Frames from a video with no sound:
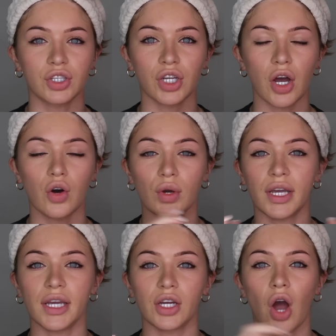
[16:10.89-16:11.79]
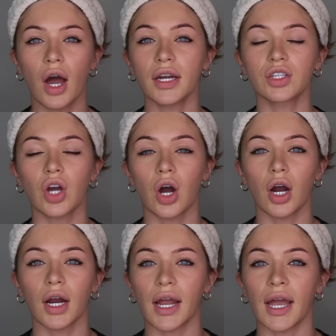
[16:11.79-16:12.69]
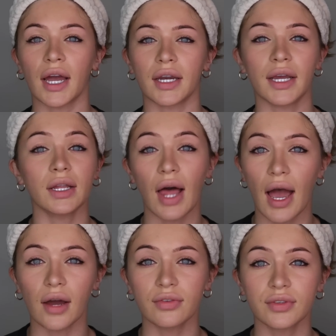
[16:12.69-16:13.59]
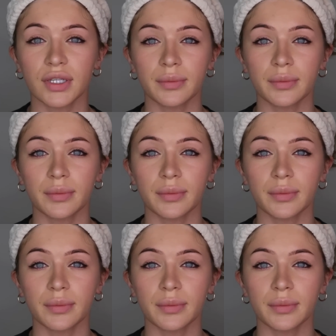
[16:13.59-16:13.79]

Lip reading: So he got in his car and he left.